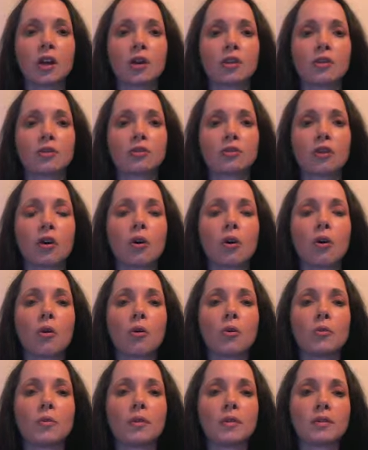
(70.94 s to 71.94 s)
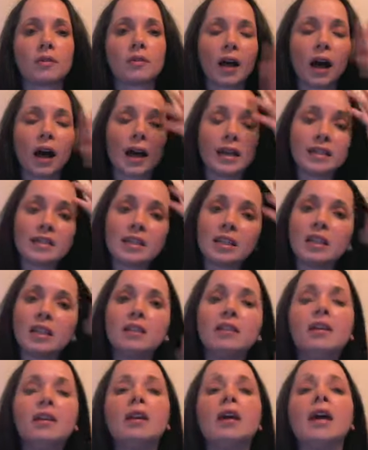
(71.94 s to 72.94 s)
So I did,
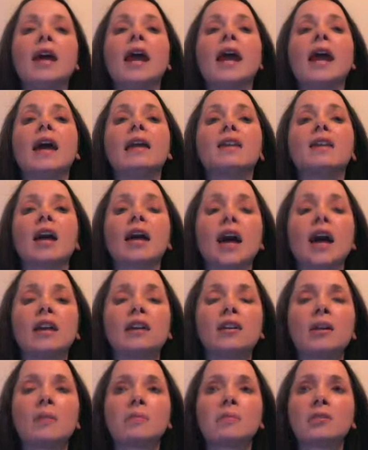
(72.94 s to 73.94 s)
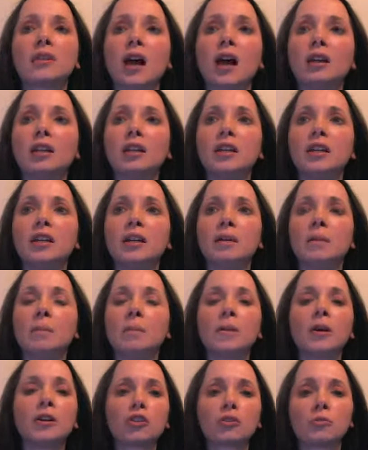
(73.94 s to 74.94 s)
and I ended up selling
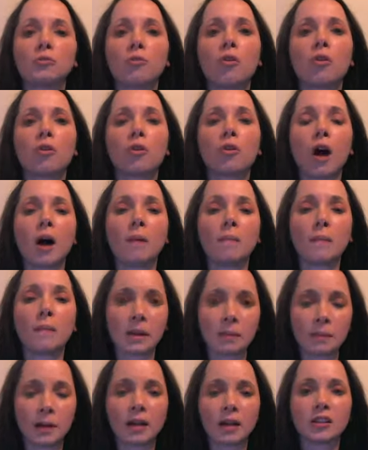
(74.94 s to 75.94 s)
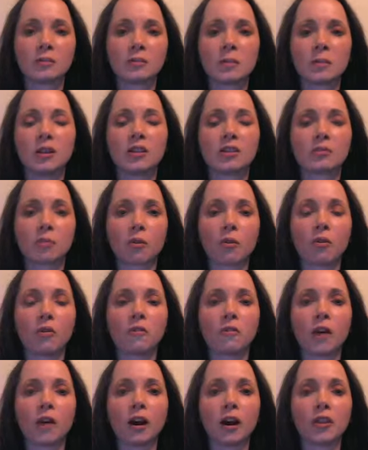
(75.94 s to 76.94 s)
much more on my Myspace
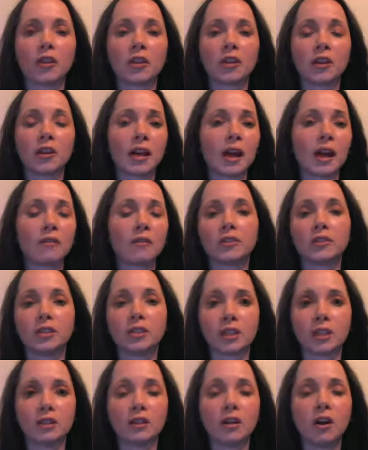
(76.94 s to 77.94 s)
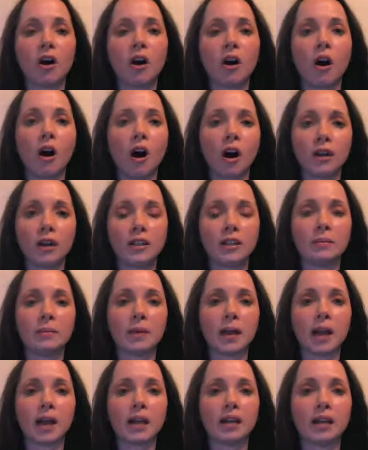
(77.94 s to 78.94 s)
profile than I ever did on
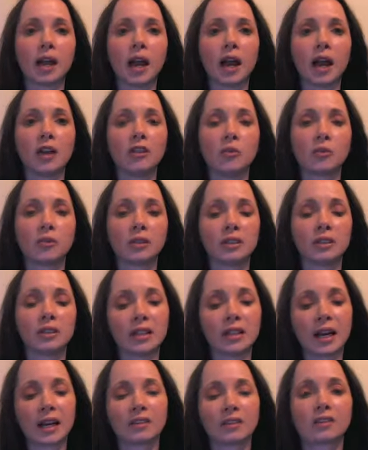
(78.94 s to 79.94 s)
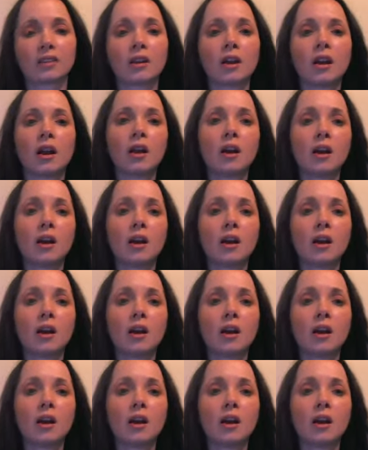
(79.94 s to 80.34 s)
eBay, and there was less,